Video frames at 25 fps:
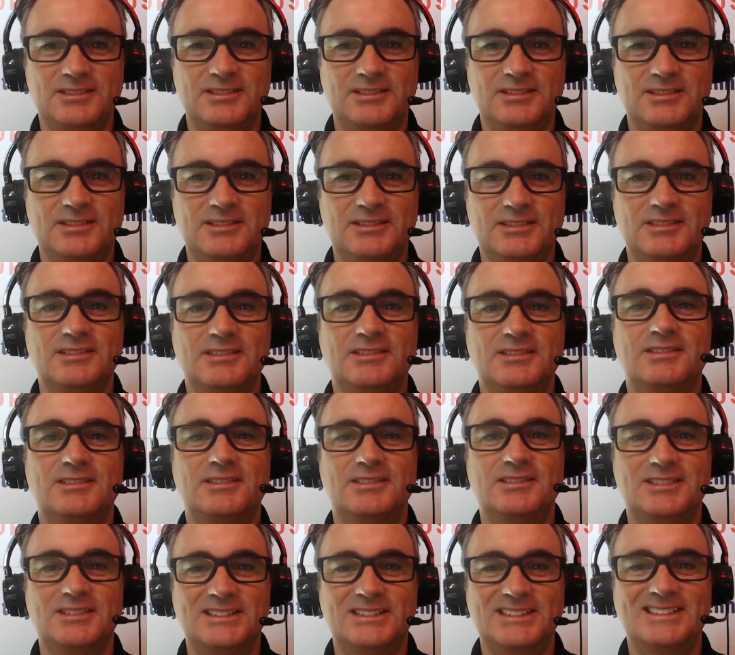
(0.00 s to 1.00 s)

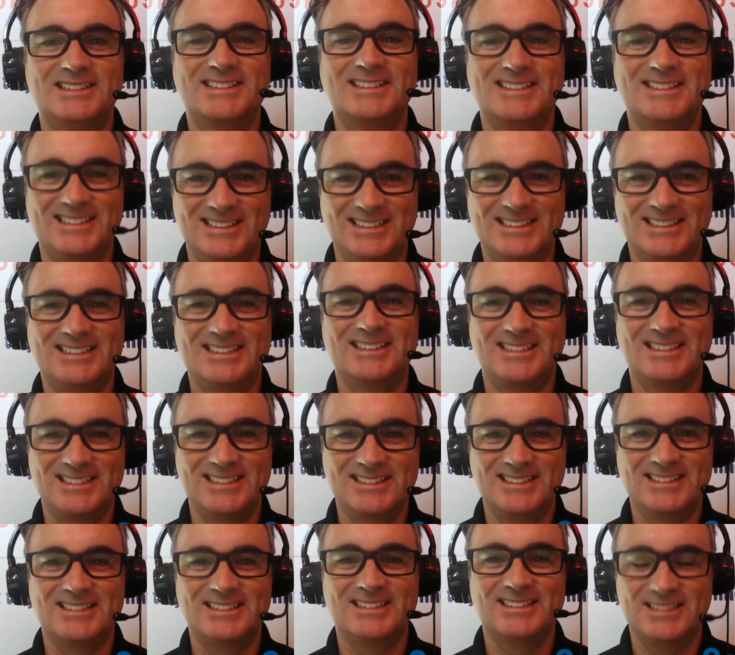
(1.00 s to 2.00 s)

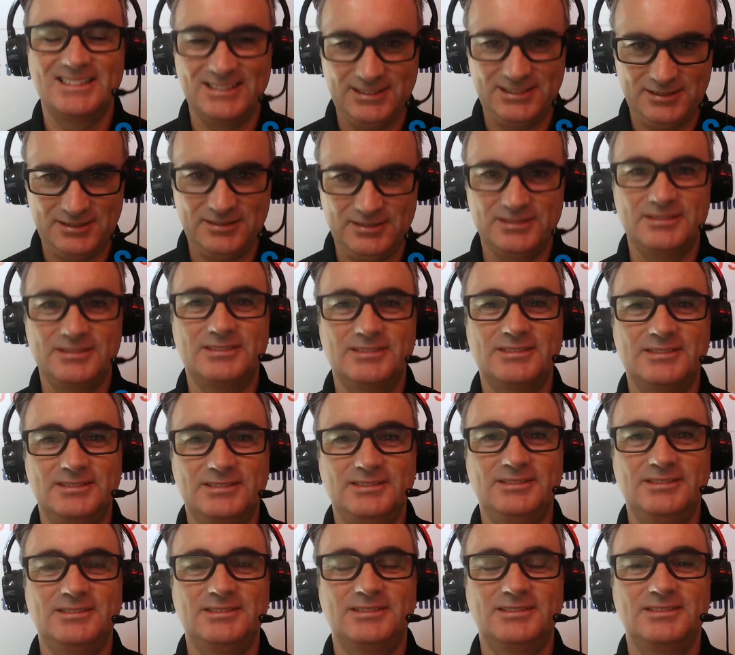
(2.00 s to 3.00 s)

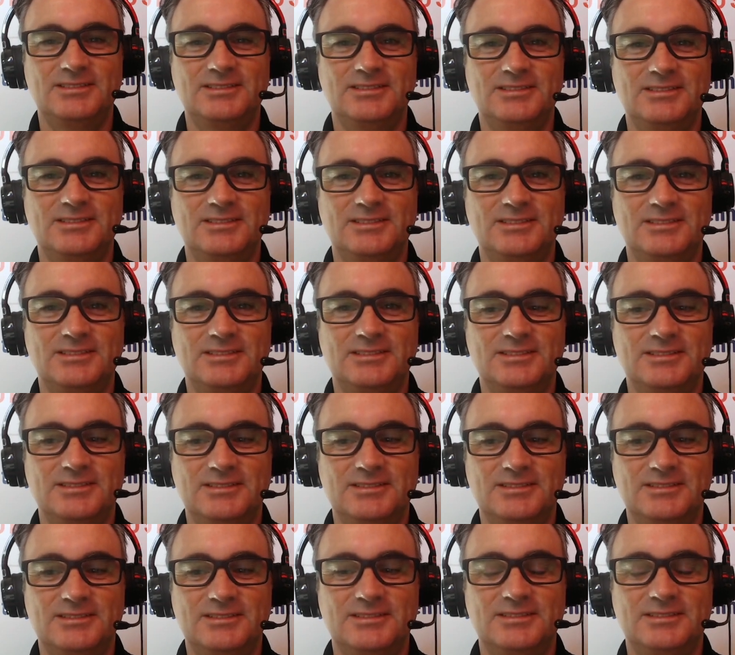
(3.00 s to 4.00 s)

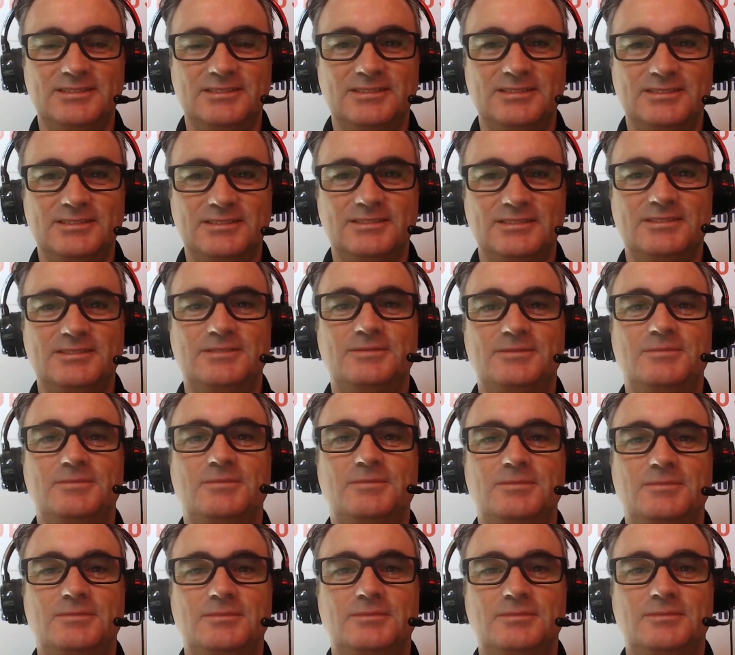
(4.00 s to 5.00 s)

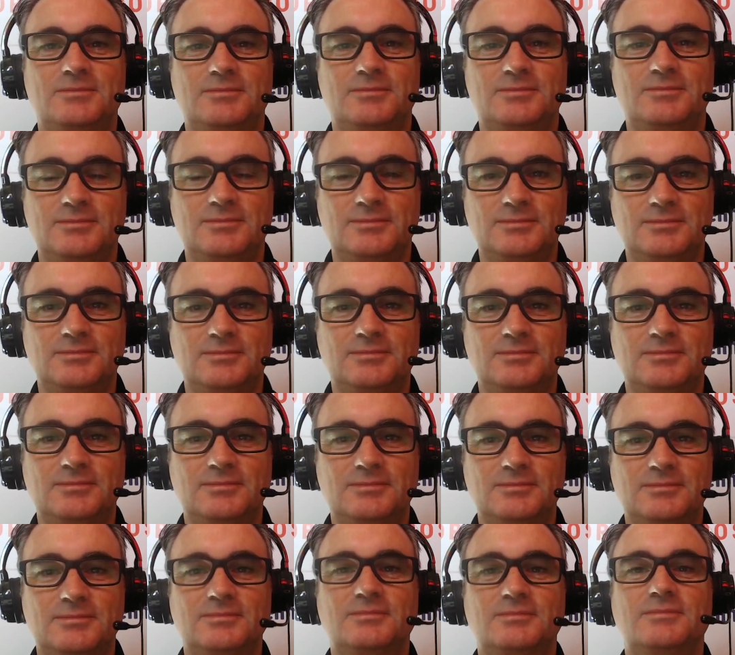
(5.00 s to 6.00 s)

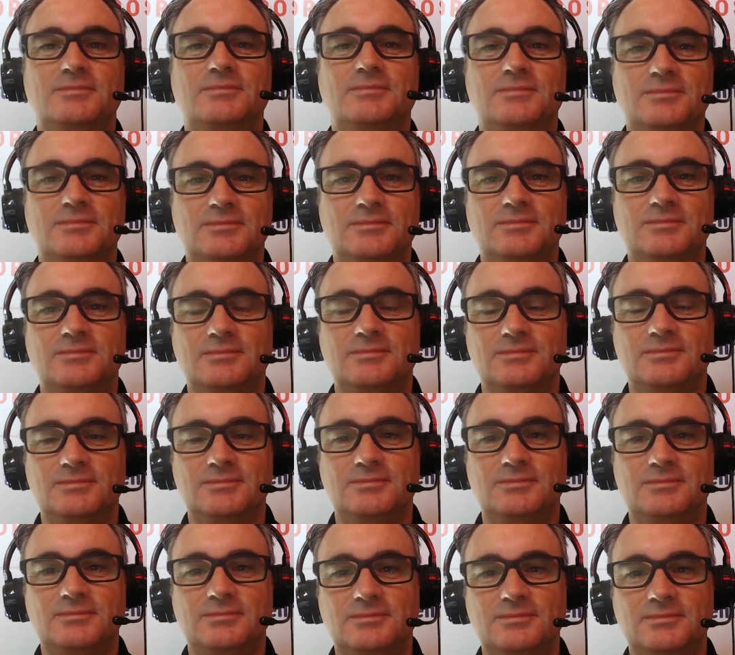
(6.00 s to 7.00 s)

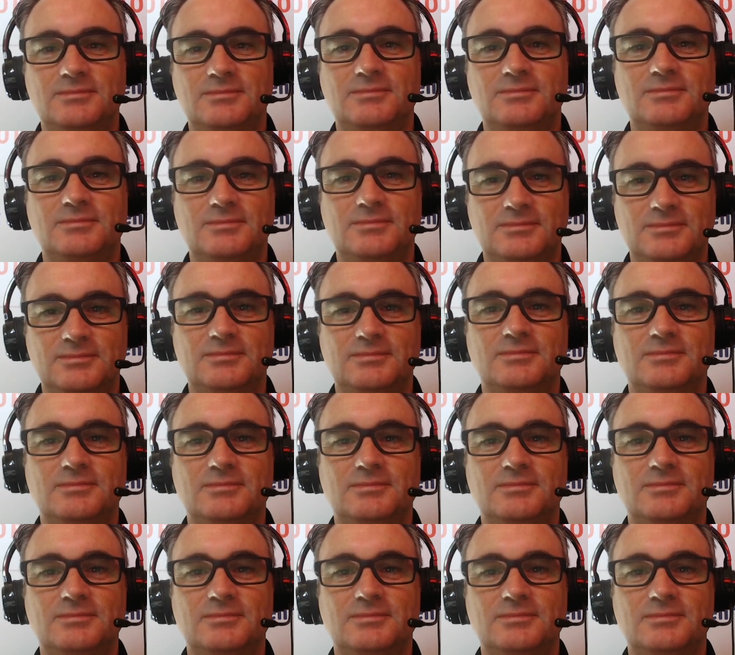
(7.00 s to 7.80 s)
(silent)